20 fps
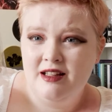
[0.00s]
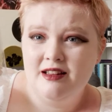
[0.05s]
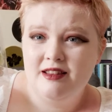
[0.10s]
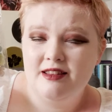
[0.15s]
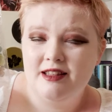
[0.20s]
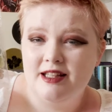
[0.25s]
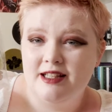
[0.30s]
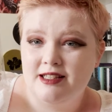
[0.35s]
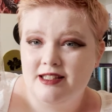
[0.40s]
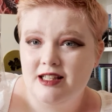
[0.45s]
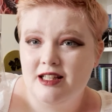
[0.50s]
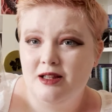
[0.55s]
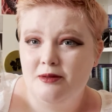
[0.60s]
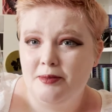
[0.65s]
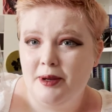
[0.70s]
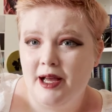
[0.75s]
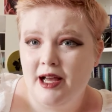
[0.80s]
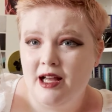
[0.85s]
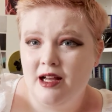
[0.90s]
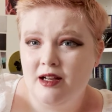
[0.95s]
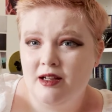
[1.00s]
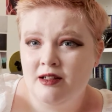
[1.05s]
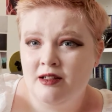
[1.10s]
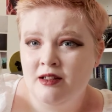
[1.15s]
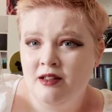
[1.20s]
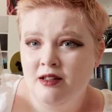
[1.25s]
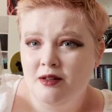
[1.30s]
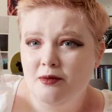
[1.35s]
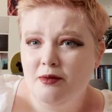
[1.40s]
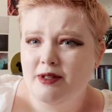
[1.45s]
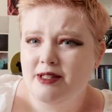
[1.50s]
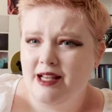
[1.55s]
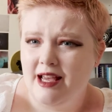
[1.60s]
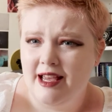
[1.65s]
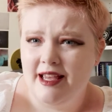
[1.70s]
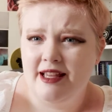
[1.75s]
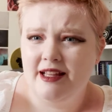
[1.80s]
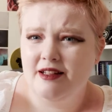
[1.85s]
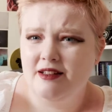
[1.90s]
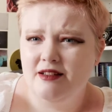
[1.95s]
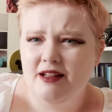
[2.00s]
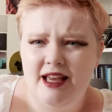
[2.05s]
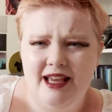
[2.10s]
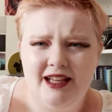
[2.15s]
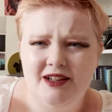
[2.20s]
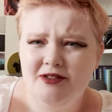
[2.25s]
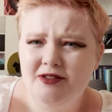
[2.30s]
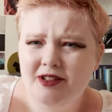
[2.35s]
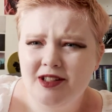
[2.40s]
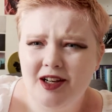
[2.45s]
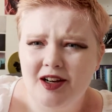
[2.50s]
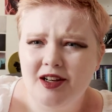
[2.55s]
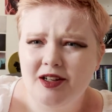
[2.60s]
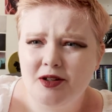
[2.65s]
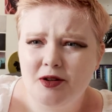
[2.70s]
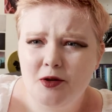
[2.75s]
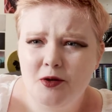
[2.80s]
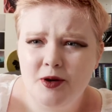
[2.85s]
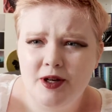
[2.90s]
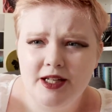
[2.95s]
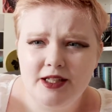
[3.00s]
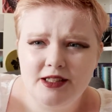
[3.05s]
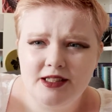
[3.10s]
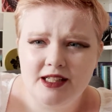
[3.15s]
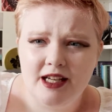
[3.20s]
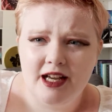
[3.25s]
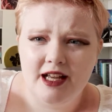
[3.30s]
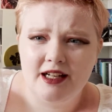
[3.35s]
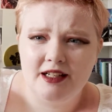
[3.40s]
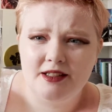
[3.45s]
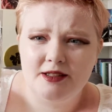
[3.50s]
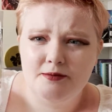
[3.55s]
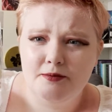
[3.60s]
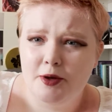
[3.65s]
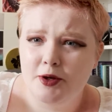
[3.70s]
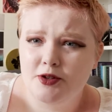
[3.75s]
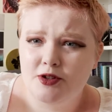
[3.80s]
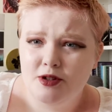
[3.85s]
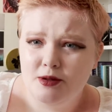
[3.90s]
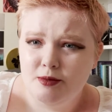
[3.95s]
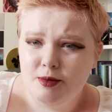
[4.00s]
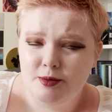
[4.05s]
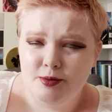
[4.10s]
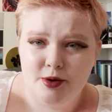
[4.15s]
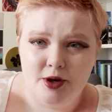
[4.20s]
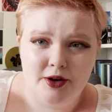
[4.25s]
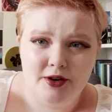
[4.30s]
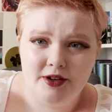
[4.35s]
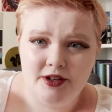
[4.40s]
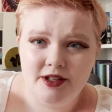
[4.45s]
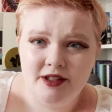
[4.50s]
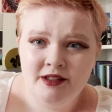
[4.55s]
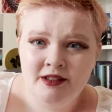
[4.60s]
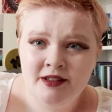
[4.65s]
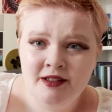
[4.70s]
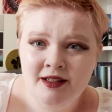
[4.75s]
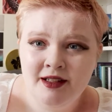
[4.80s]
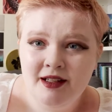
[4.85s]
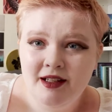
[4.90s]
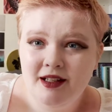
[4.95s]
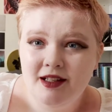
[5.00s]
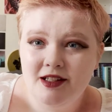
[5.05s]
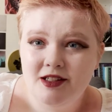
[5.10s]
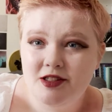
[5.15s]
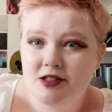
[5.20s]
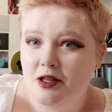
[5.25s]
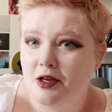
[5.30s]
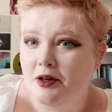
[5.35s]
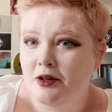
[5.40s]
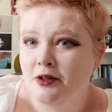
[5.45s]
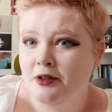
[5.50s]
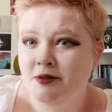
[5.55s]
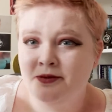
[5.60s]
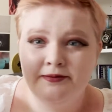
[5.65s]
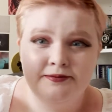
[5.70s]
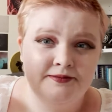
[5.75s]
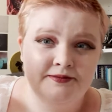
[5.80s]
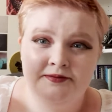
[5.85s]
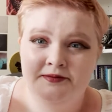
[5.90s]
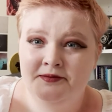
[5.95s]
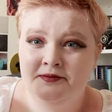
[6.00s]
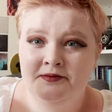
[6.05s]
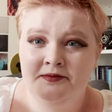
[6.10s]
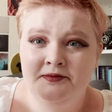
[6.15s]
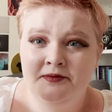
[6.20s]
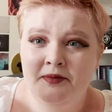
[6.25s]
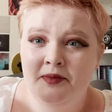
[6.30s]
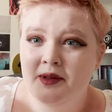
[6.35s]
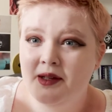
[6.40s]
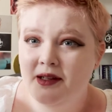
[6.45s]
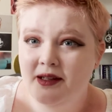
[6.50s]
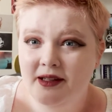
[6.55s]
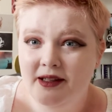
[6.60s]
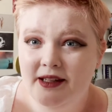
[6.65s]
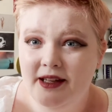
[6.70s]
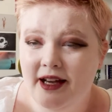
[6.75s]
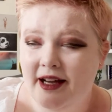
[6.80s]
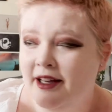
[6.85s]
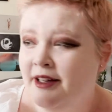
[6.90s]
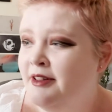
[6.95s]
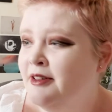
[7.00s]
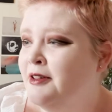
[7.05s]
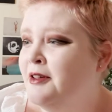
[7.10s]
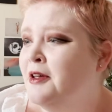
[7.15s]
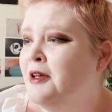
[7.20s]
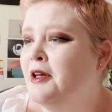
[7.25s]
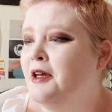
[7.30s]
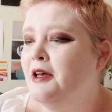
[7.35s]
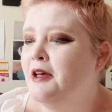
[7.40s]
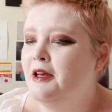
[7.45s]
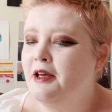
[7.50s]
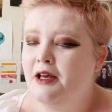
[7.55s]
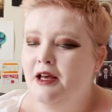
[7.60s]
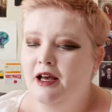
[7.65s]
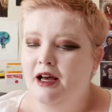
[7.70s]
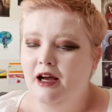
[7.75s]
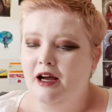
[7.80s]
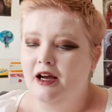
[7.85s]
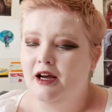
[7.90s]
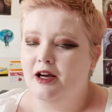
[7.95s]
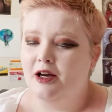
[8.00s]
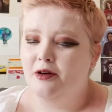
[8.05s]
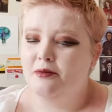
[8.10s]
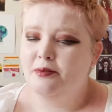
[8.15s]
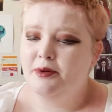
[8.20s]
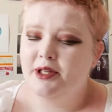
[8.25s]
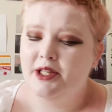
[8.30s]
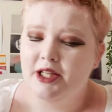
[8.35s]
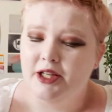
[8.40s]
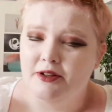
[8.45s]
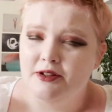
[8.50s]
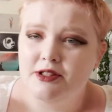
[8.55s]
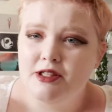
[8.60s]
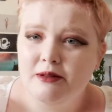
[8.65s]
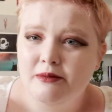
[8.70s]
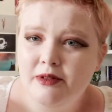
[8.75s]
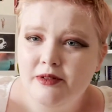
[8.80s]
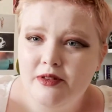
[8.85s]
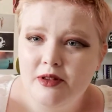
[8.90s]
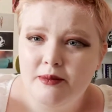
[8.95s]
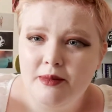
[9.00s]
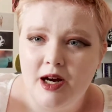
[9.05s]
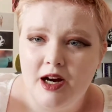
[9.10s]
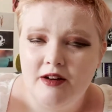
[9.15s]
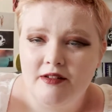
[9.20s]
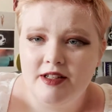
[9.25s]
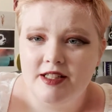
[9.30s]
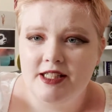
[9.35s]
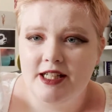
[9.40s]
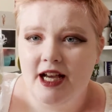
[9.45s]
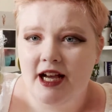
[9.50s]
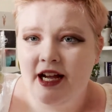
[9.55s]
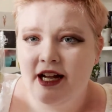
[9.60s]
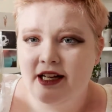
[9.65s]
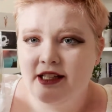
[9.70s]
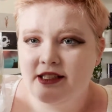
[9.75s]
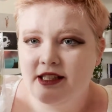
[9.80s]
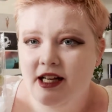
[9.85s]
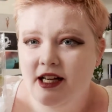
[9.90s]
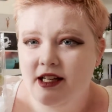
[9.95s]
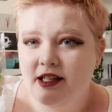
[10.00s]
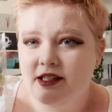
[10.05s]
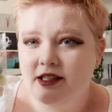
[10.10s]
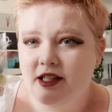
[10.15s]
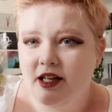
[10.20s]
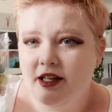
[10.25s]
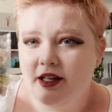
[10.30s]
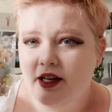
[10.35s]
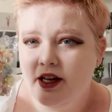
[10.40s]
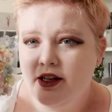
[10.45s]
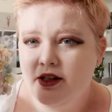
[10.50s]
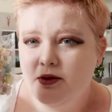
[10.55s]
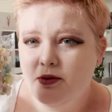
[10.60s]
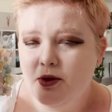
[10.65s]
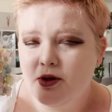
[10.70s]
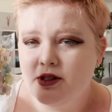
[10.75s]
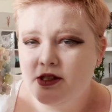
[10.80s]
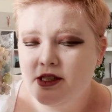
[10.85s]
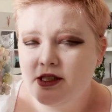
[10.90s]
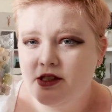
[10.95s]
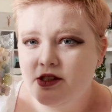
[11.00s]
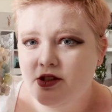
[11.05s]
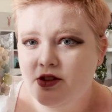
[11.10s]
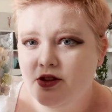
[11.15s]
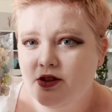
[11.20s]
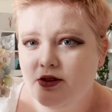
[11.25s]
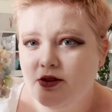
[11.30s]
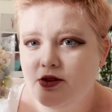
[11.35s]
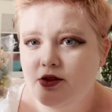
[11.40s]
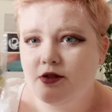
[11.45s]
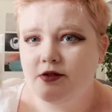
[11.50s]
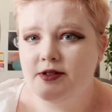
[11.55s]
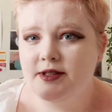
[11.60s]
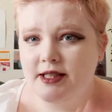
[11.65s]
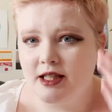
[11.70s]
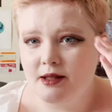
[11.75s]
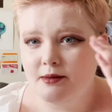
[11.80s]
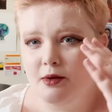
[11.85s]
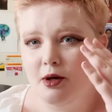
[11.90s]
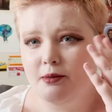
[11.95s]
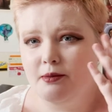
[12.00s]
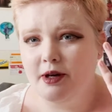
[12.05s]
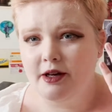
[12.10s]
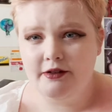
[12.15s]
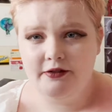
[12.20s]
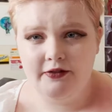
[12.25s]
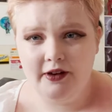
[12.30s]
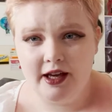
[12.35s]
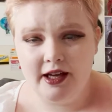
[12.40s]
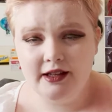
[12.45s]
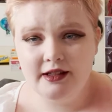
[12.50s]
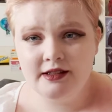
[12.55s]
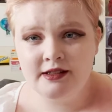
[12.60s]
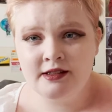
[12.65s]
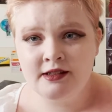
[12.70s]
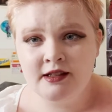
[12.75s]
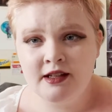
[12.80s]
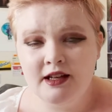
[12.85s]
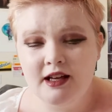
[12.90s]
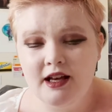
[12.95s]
this little bag was 8 or 9 quid and most of them are broken, so yeah. But you know, some of them are intact and I kind of wanted to sort of stick them on my face,